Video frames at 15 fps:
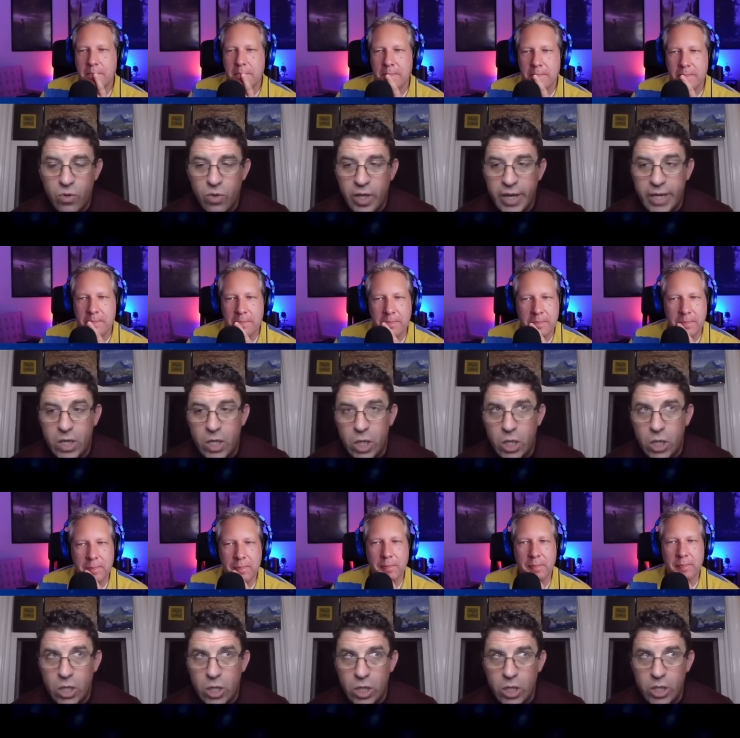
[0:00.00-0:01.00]
Speaker 1: for like
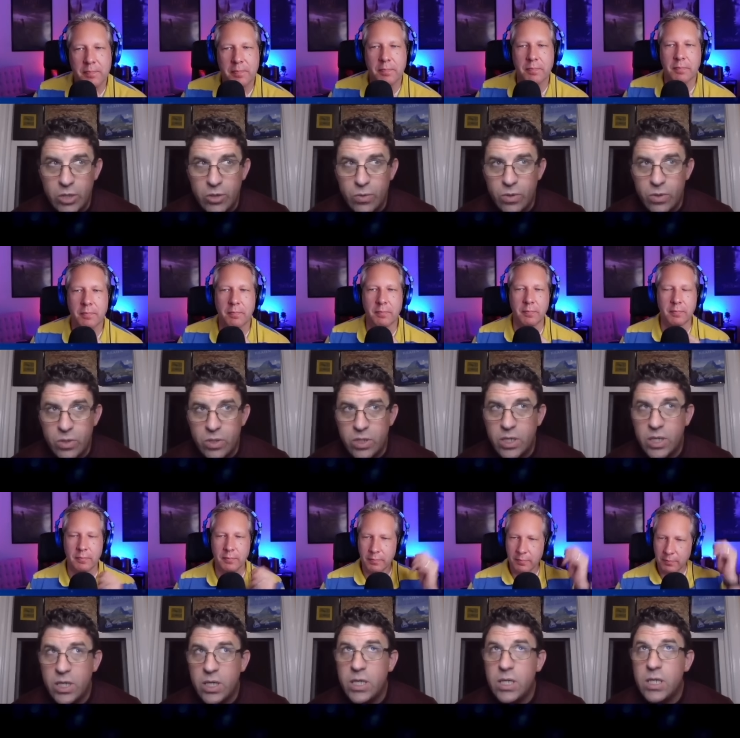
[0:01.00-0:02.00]

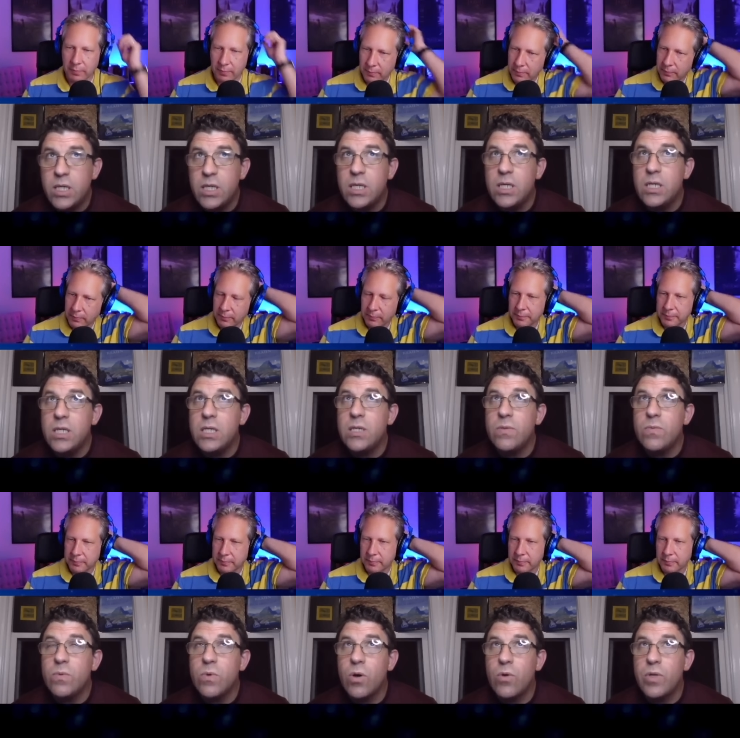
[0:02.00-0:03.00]

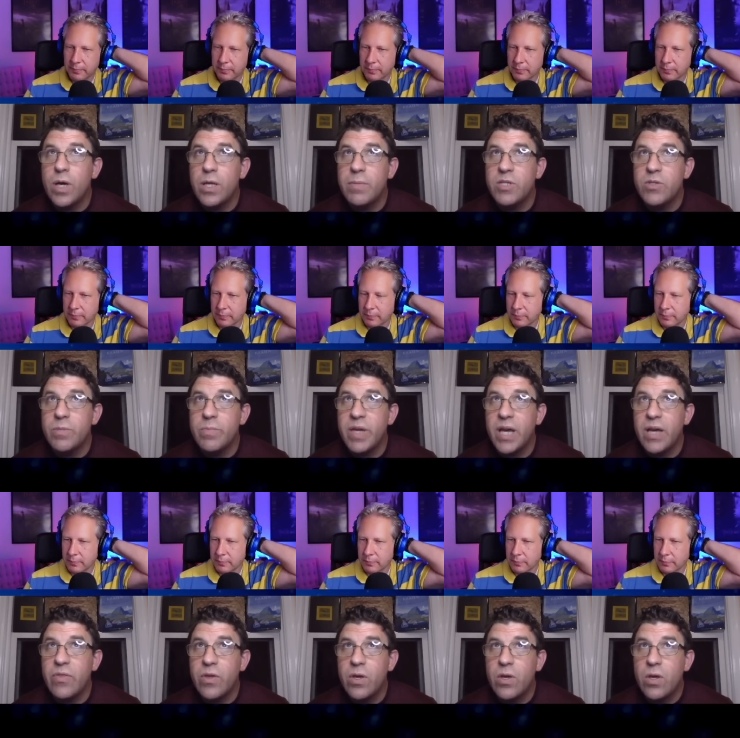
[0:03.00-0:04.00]
literally. Hold on, let me do the
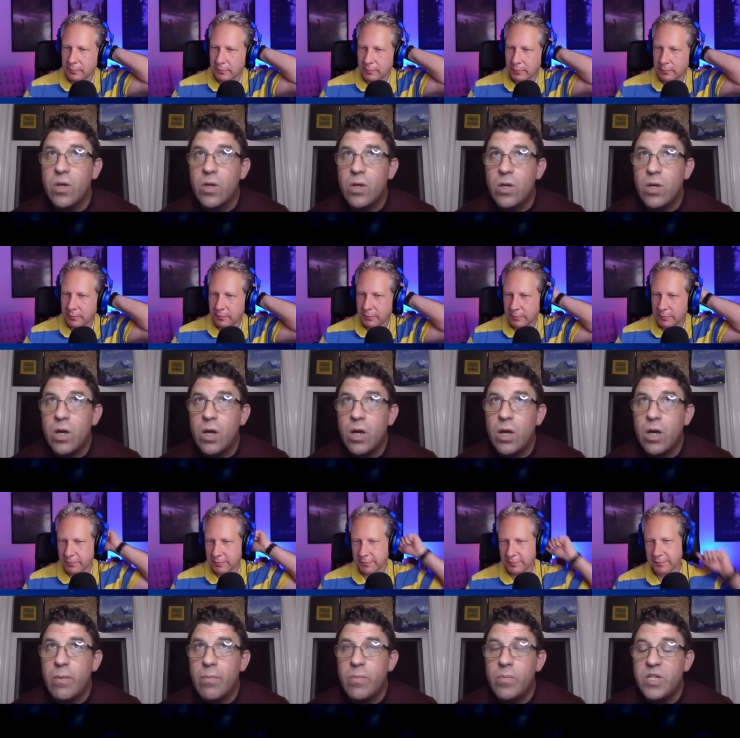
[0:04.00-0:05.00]
math
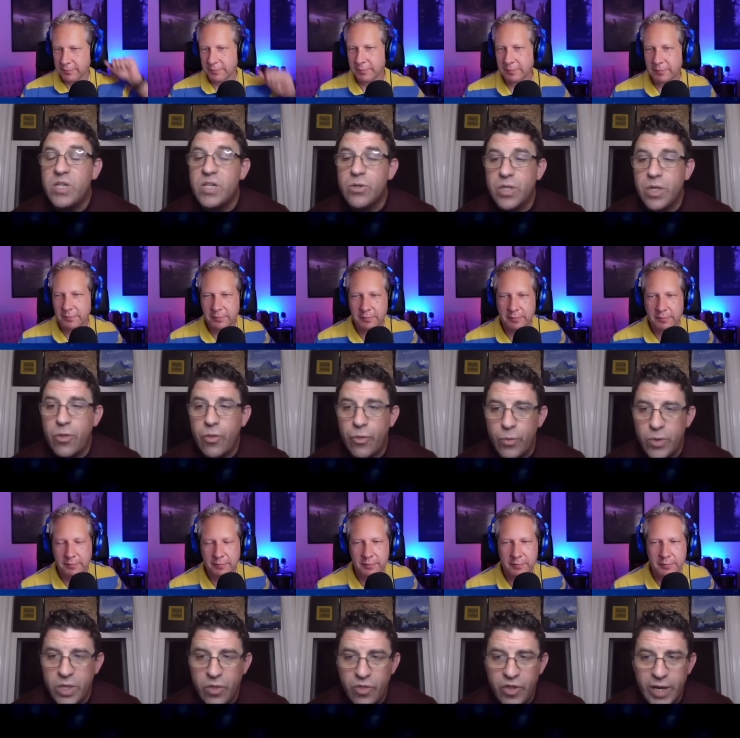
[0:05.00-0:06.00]
um, nearly
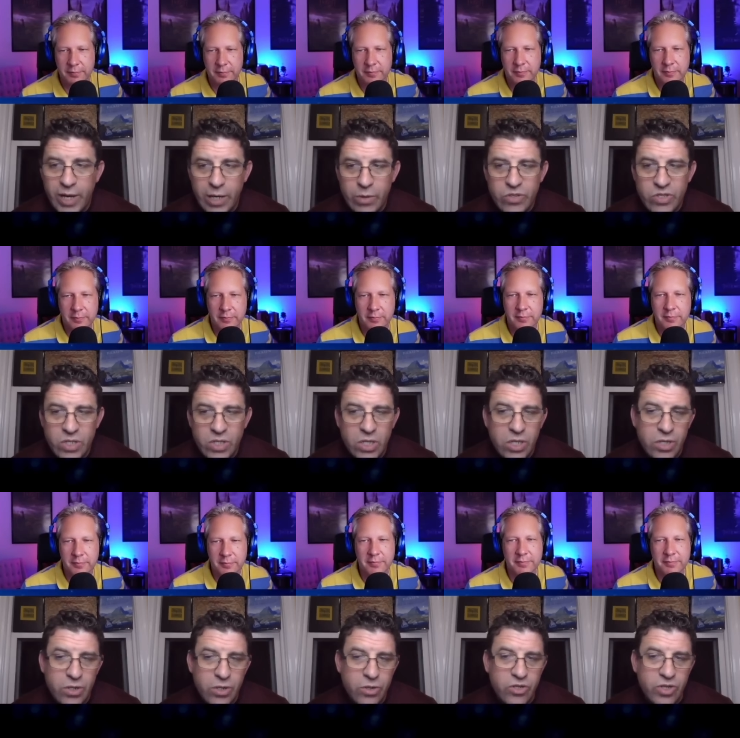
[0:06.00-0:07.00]
3,000
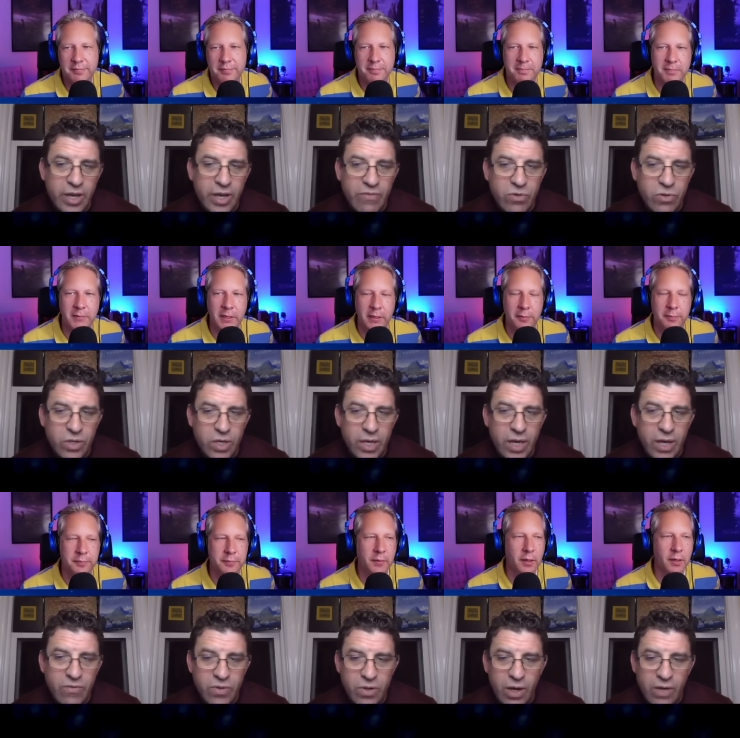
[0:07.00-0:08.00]
years after the
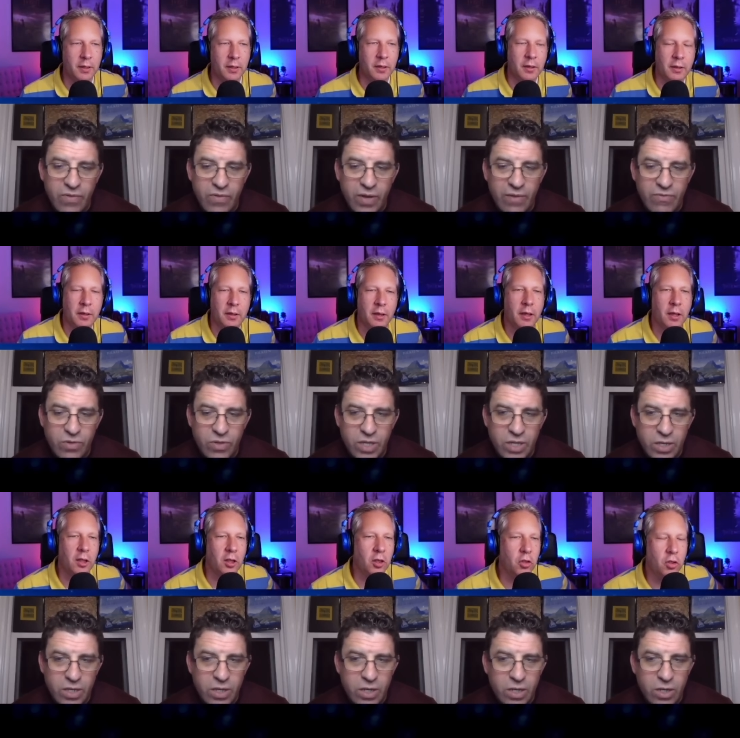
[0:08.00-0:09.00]
after
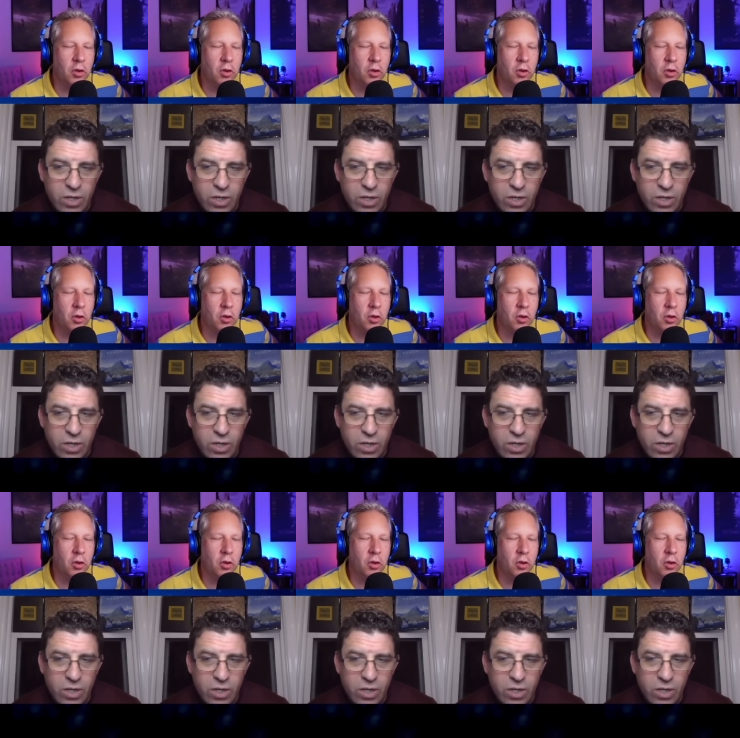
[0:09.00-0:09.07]
the